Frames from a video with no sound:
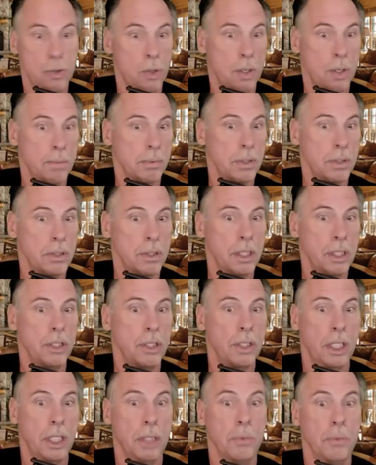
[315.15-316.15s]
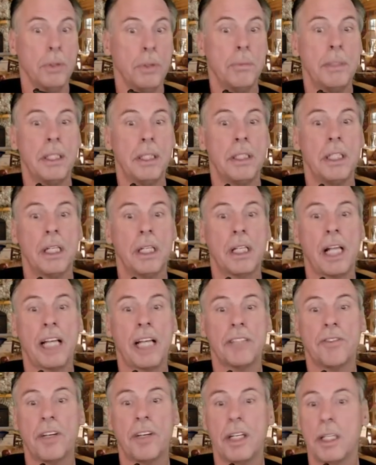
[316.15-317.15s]
Trump continued, it will be
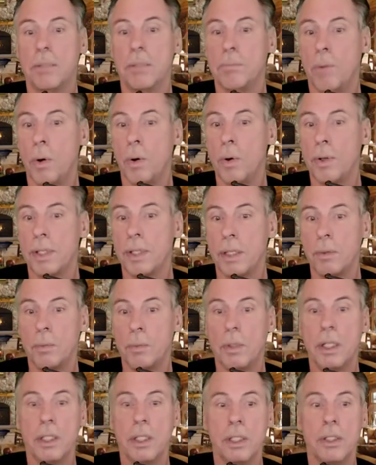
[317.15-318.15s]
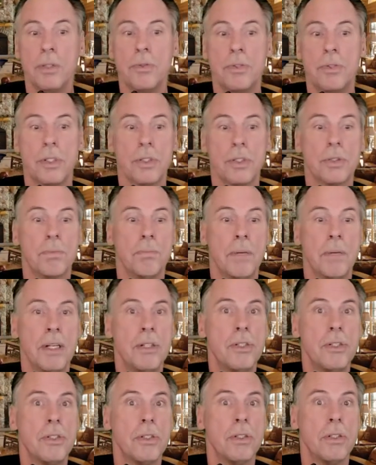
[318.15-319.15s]
declassified and more than what you just
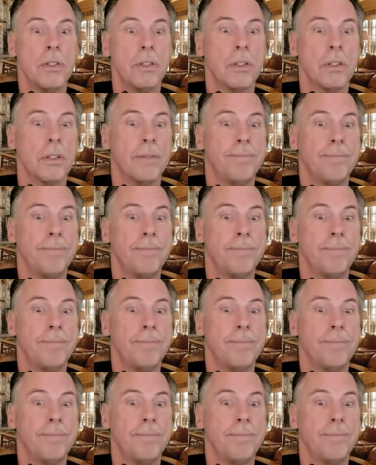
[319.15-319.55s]
mentioned.